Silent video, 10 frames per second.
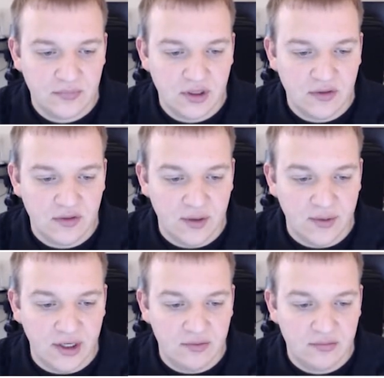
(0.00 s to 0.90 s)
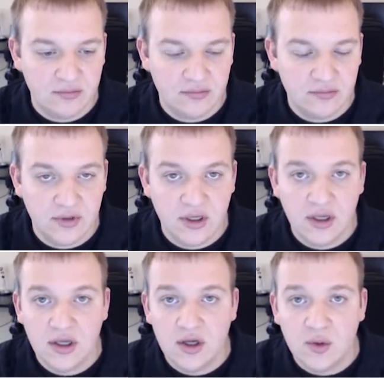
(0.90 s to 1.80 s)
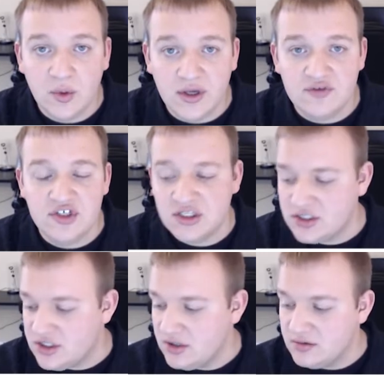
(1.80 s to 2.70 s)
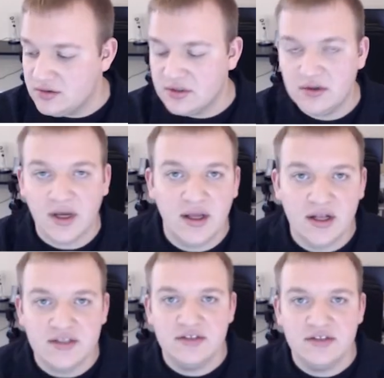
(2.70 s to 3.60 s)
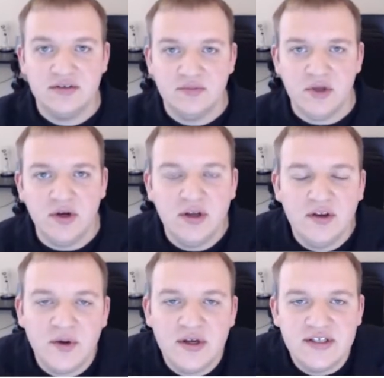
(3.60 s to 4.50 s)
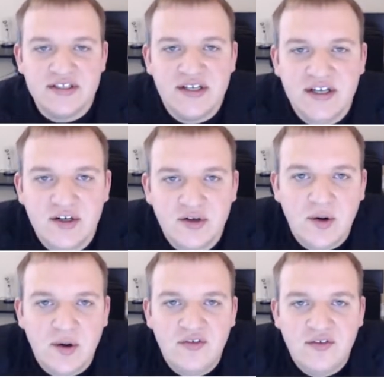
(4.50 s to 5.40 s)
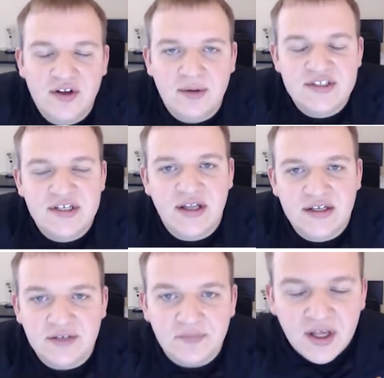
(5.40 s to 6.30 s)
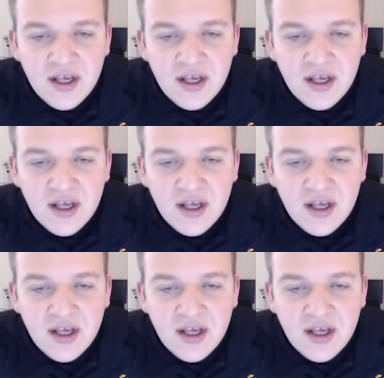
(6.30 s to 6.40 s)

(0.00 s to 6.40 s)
There we go. We have just used, okay, and it's muted. Otherwise, like I said, it'll go off every time I say Alexa.